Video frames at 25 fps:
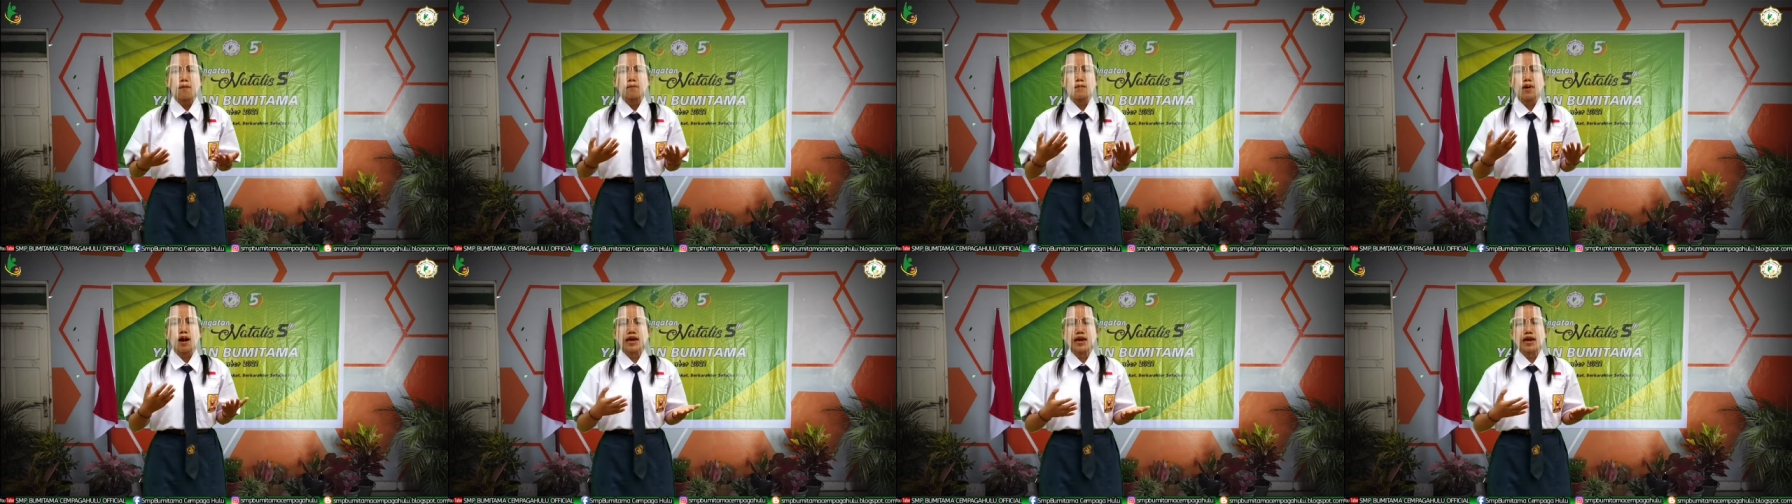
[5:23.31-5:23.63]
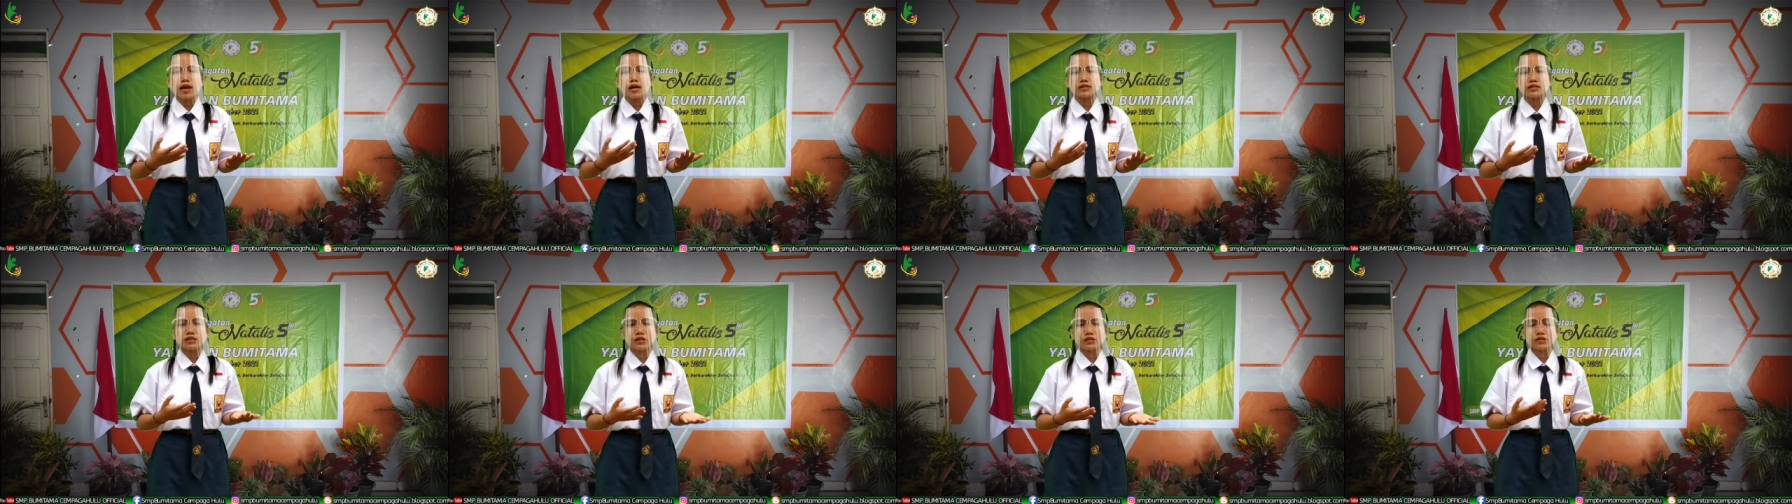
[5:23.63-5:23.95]
By
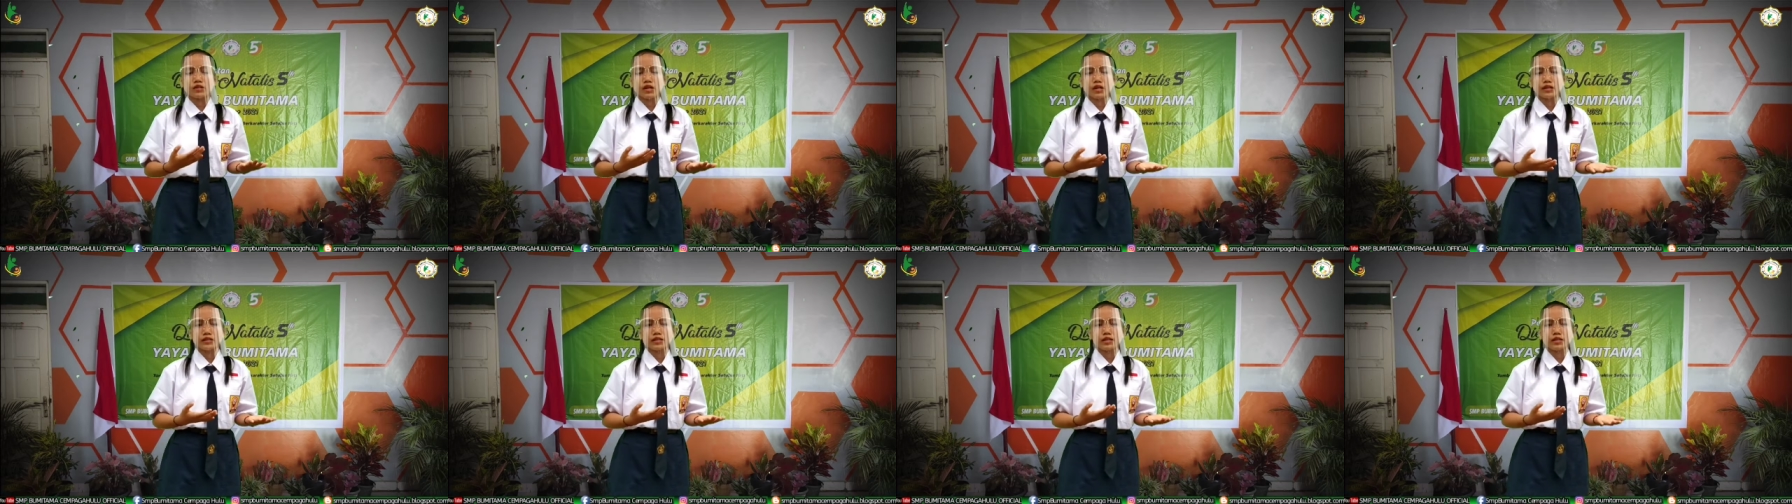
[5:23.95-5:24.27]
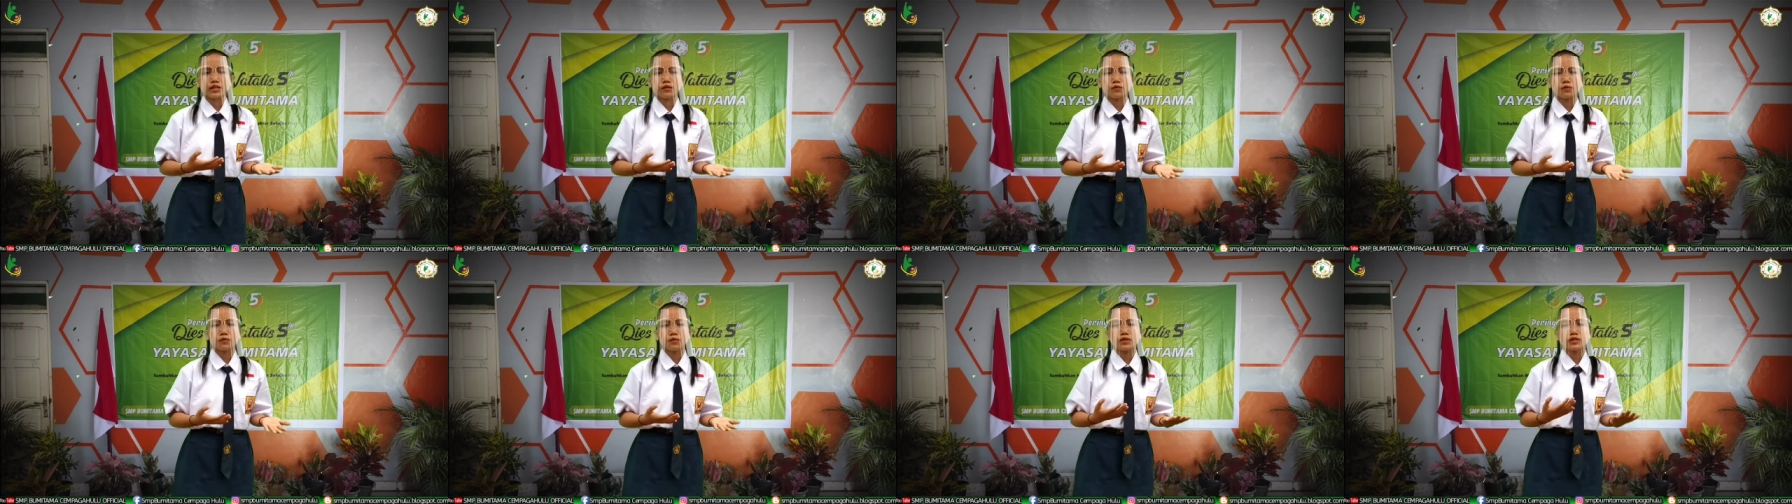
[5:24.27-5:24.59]

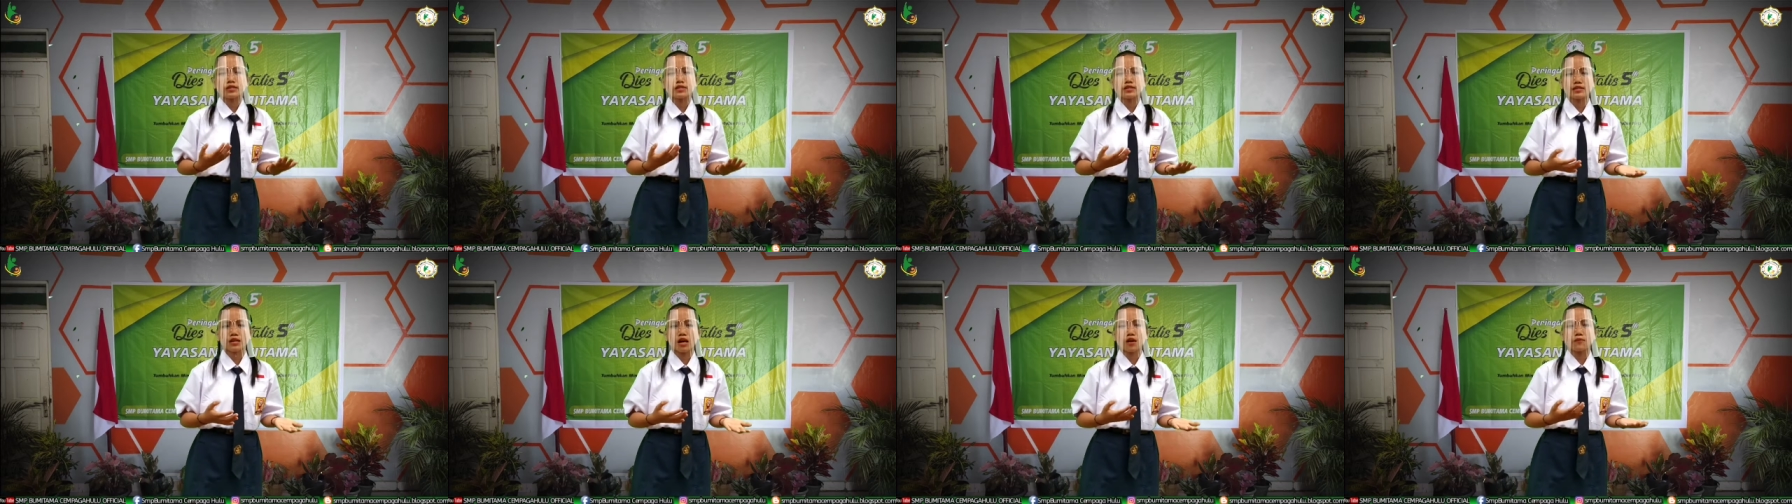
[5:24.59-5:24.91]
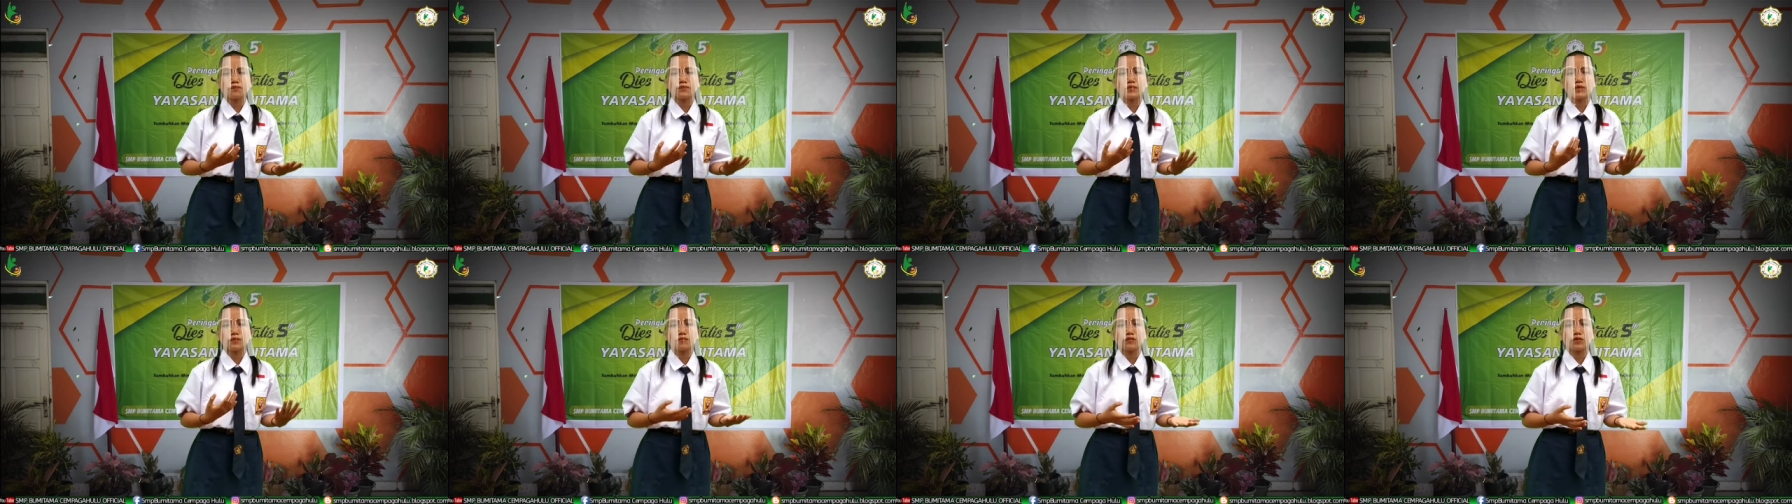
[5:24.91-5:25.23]
associating with
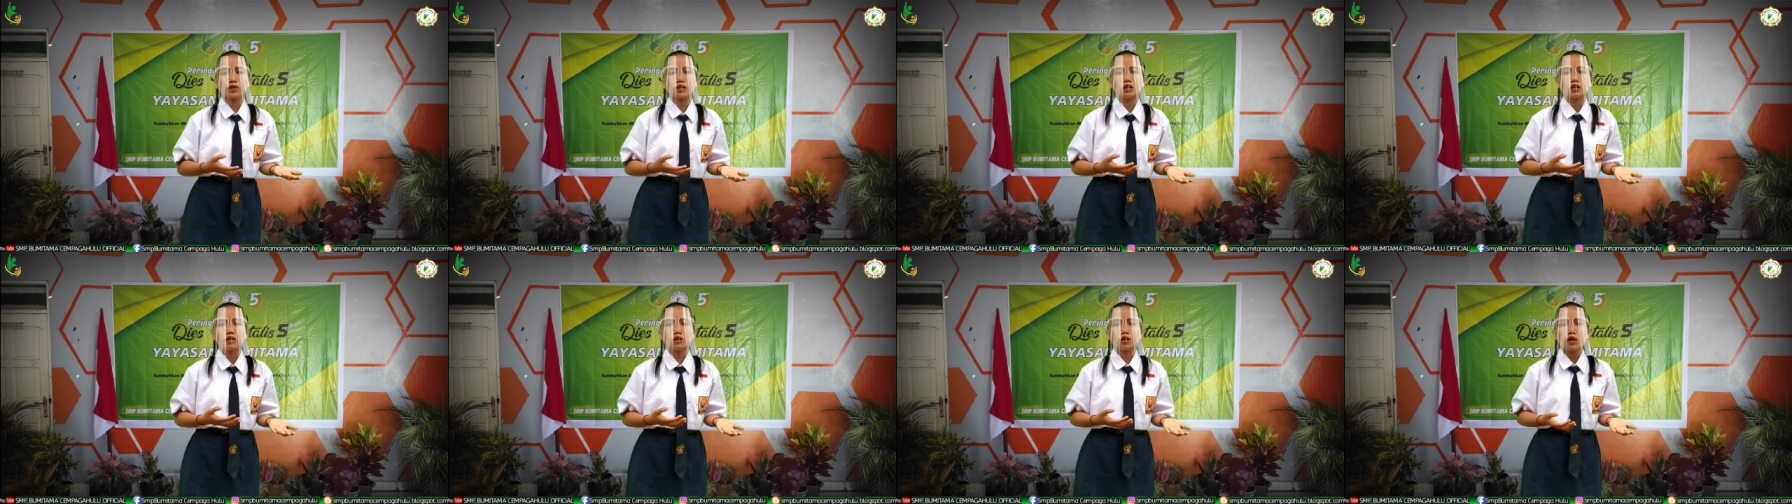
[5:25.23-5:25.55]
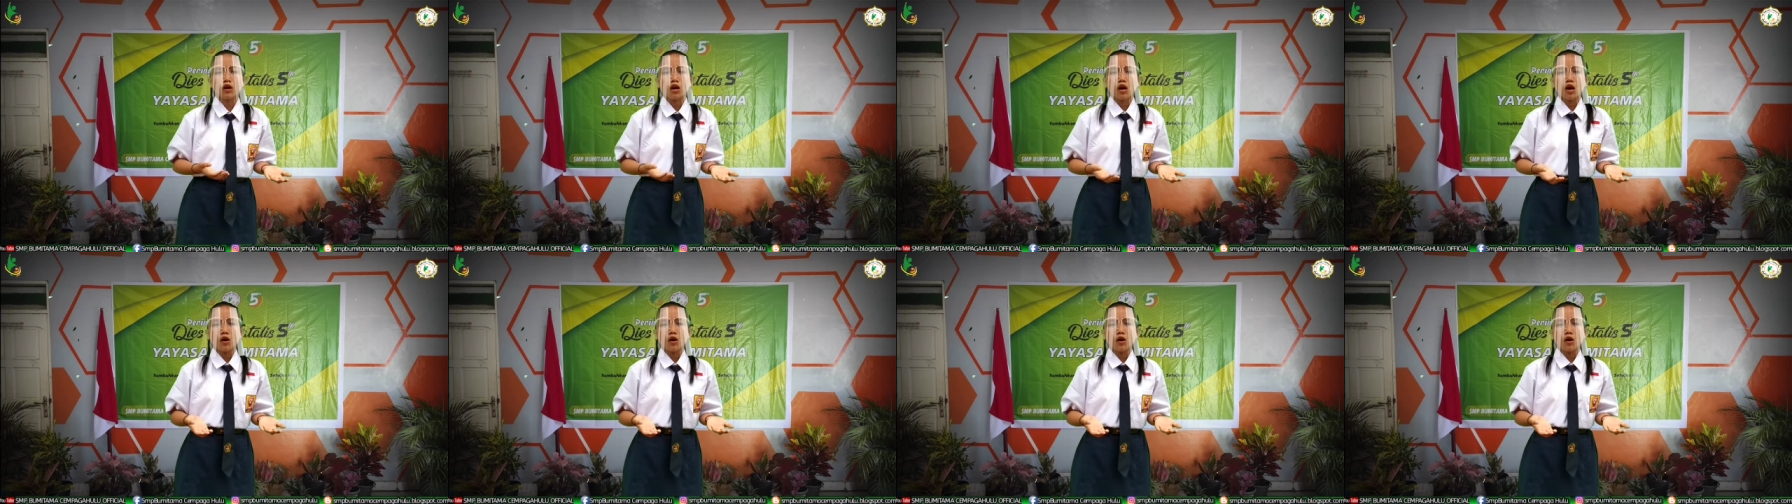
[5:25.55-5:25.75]
such people,